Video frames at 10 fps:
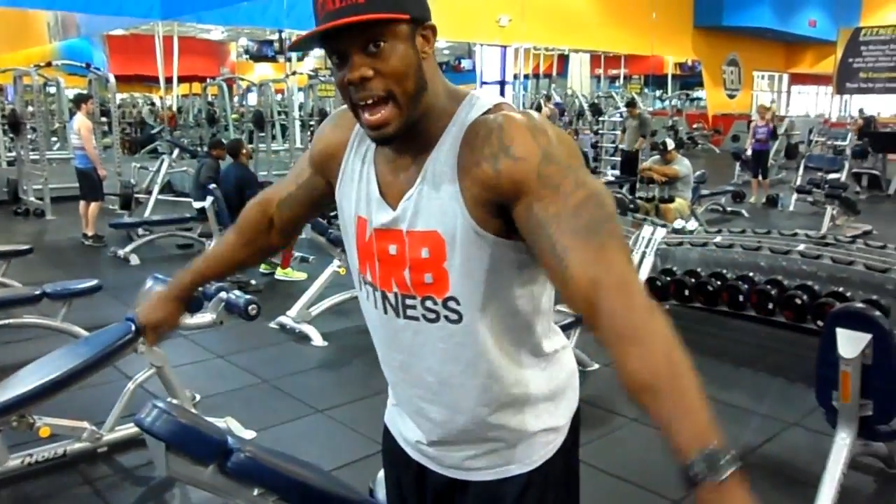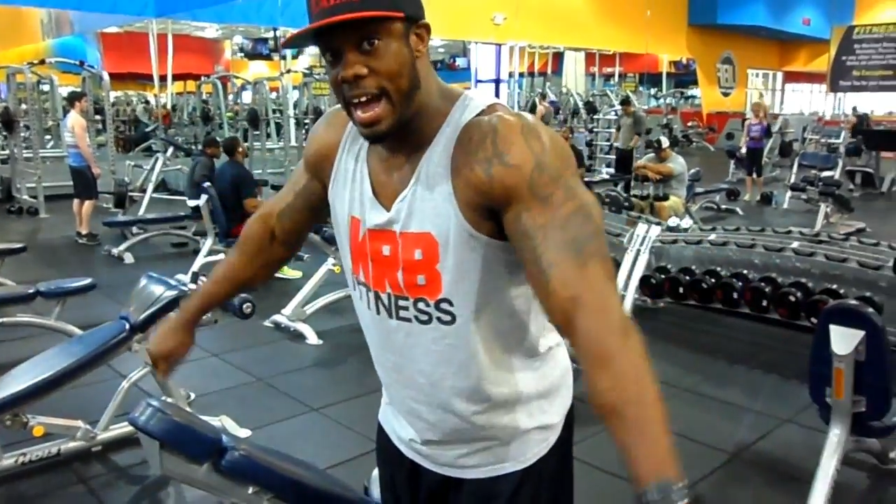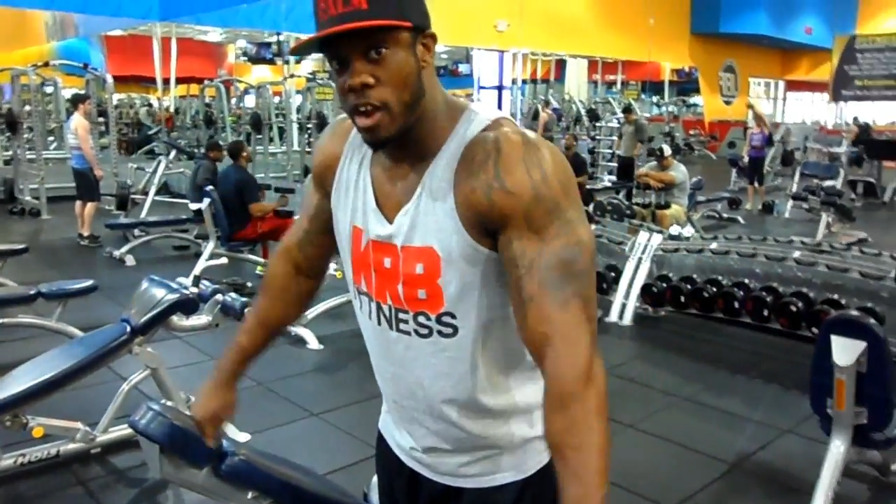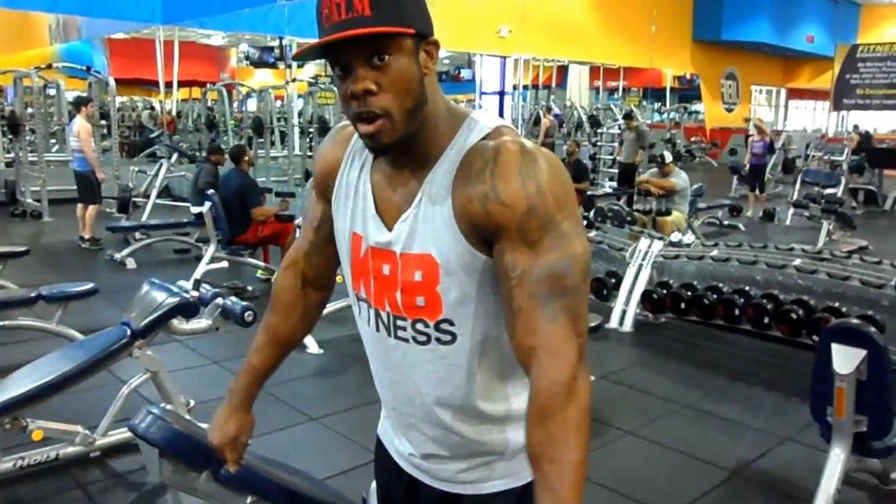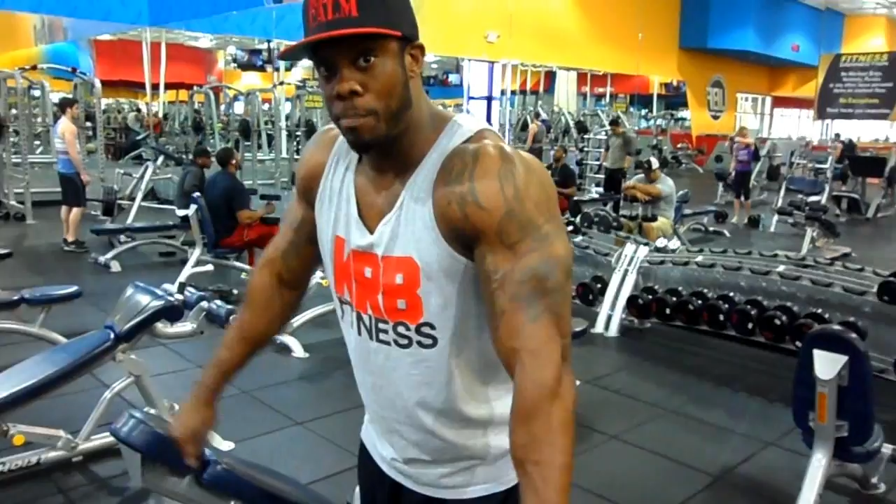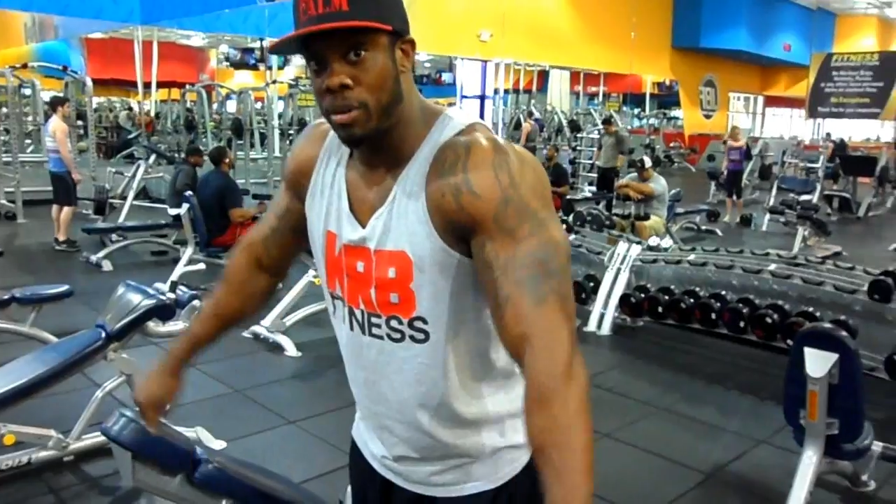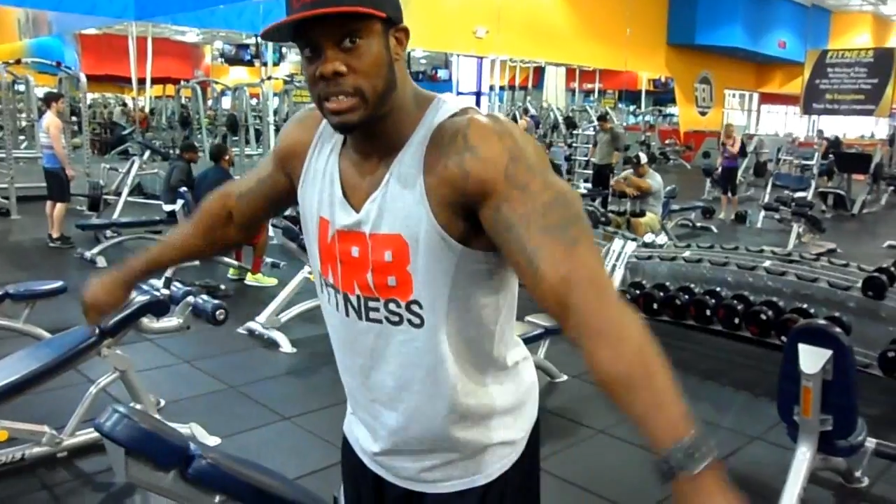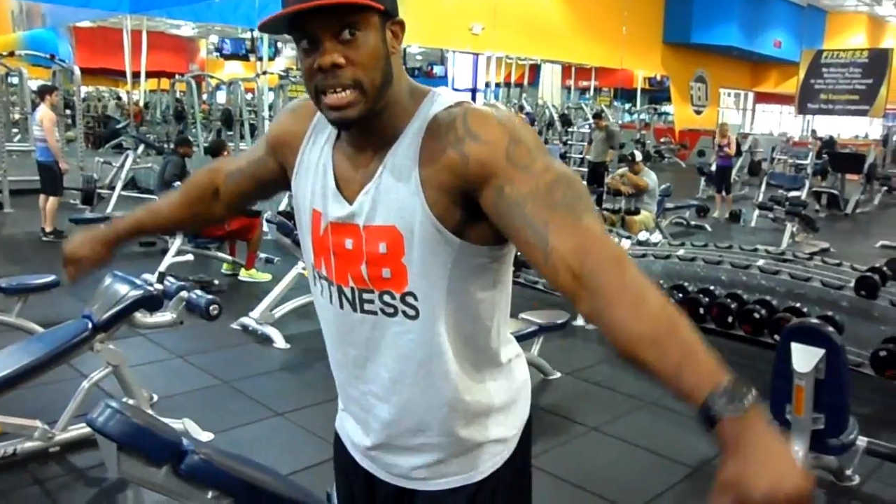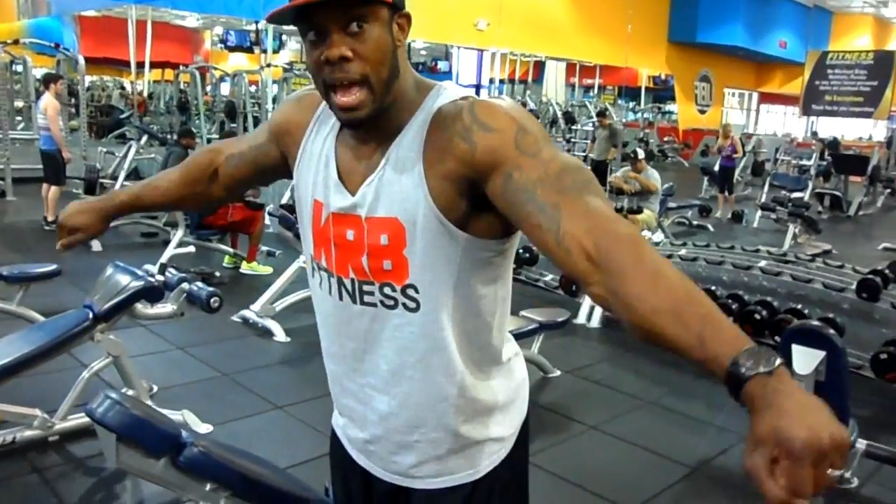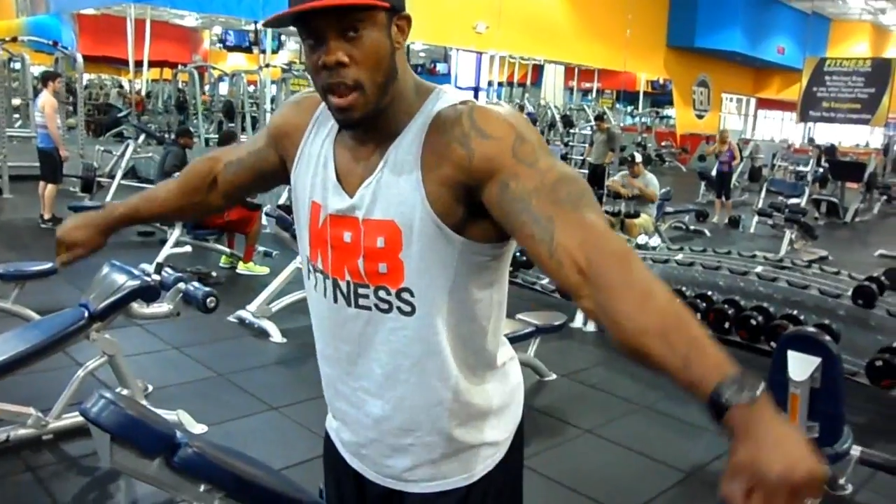higher,
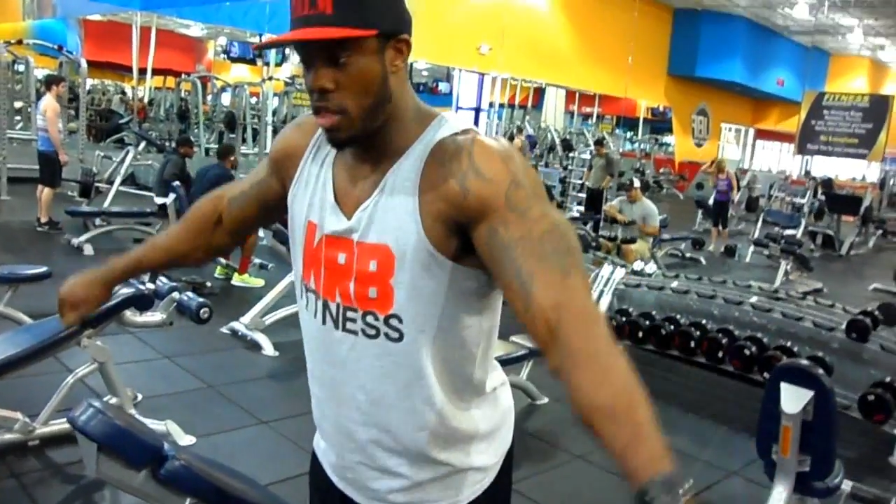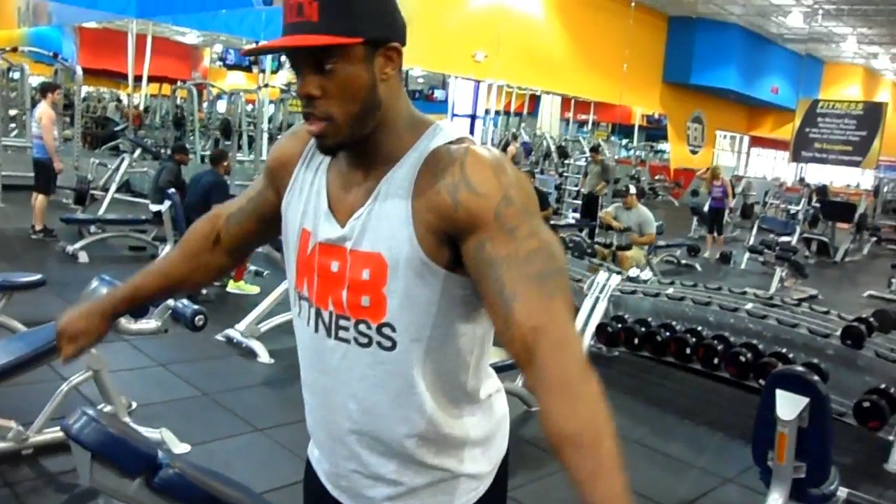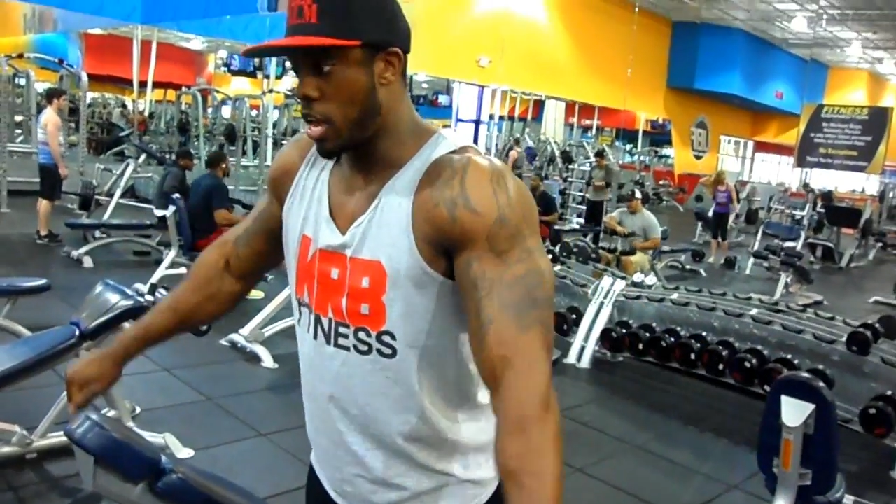push that.